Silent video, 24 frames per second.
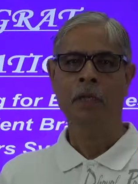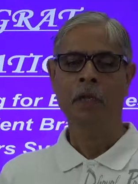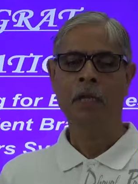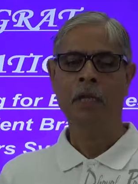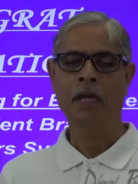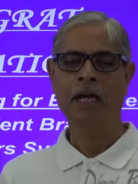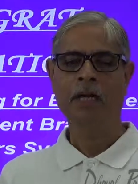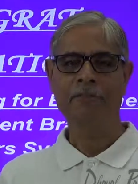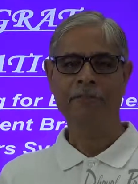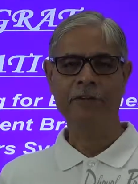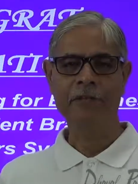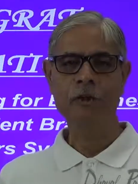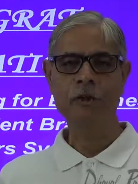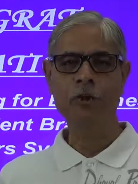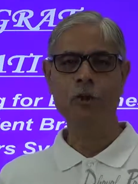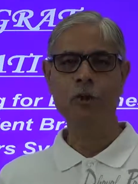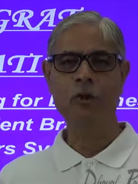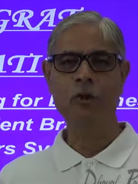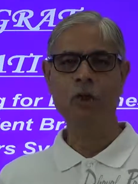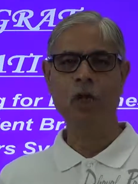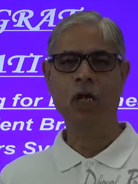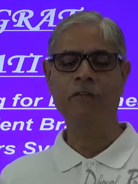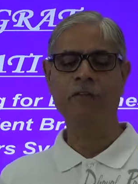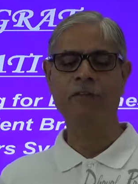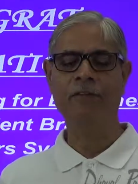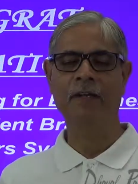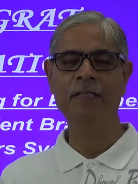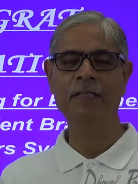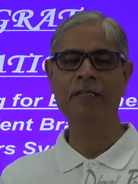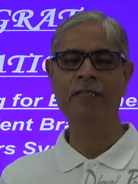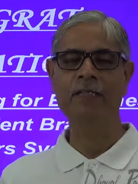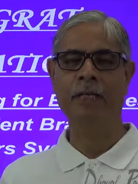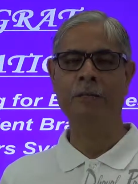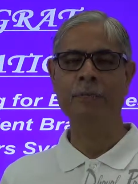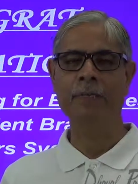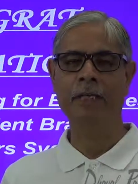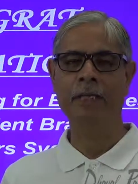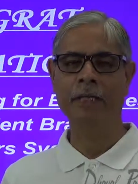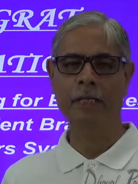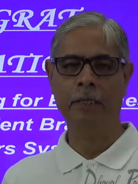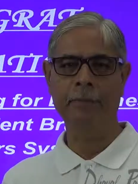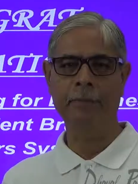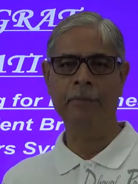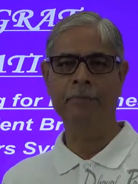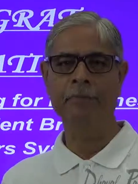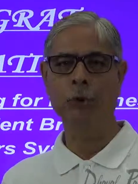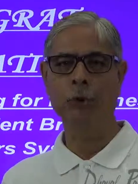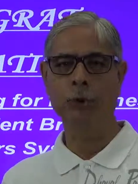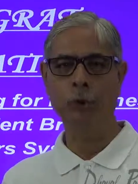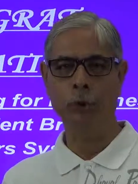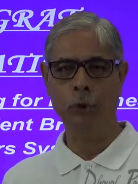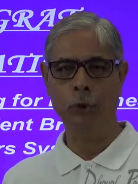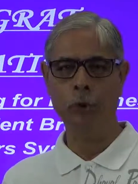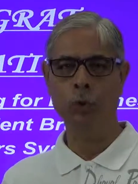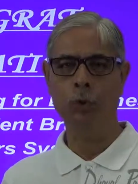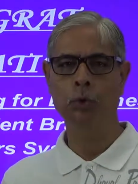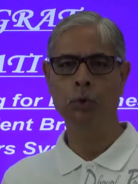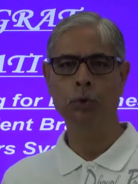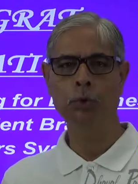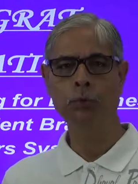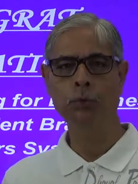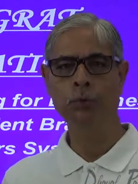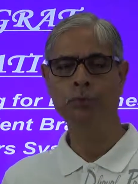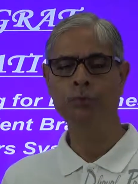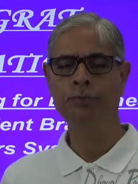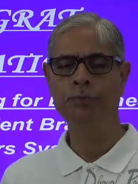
I wish to solve one sum here before you.